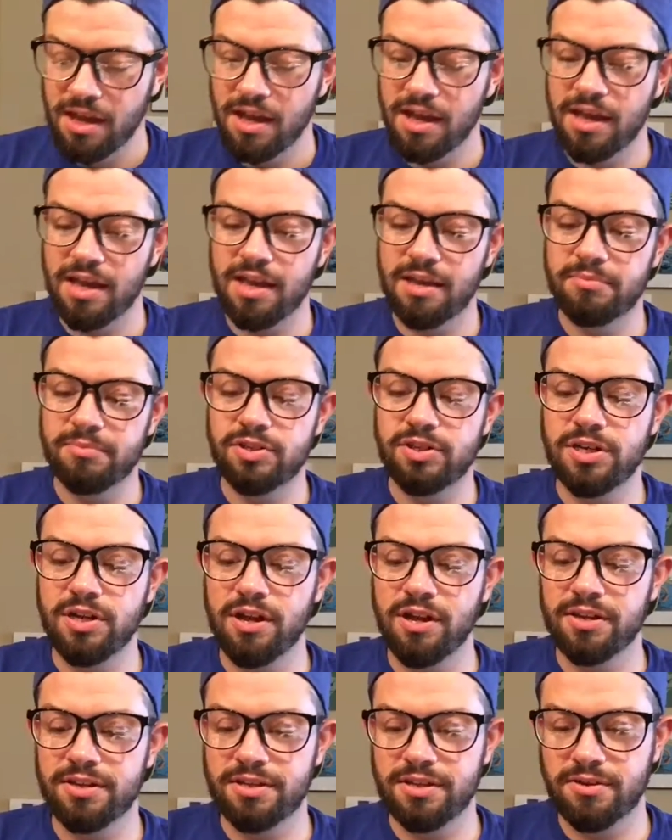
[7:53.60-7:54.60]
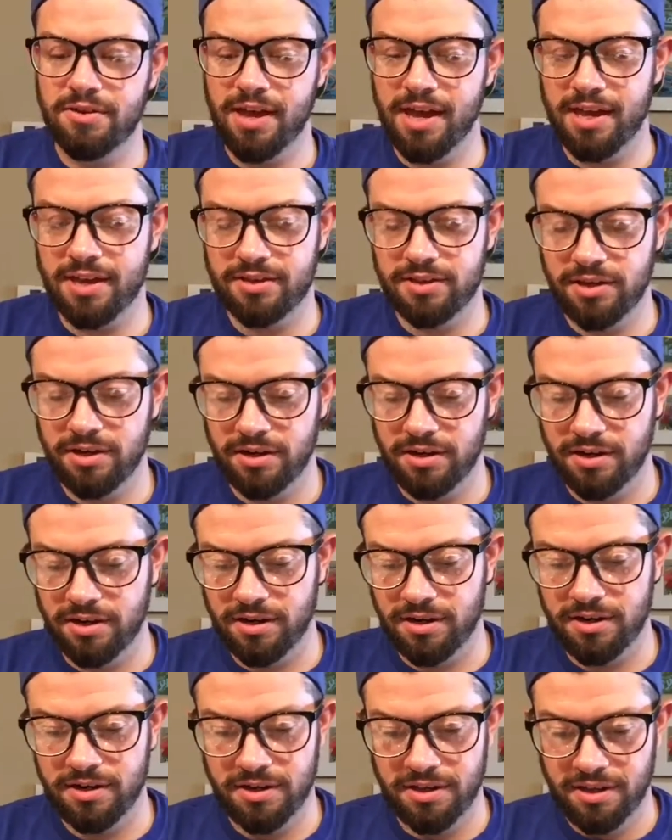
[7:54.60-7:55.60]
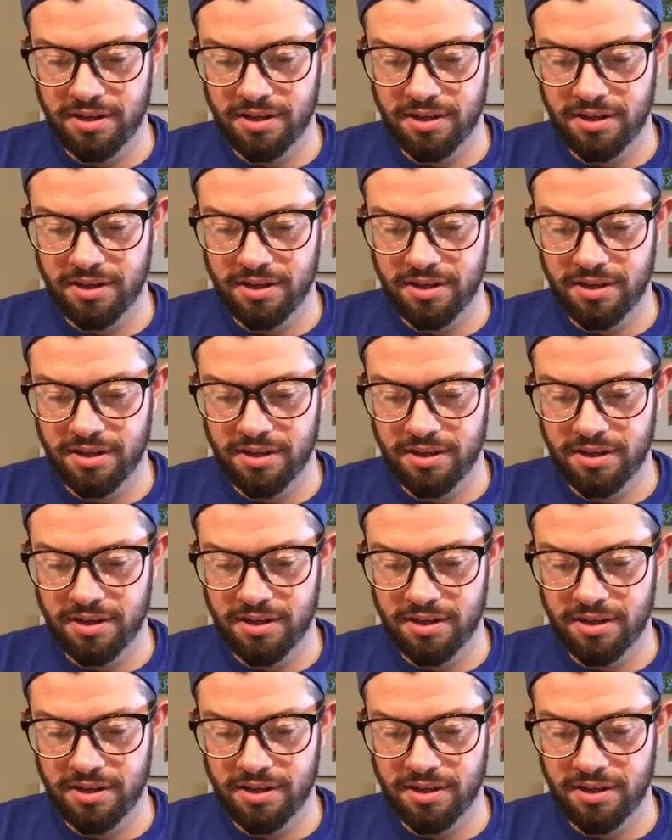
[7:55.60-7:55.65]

Um, she also has her,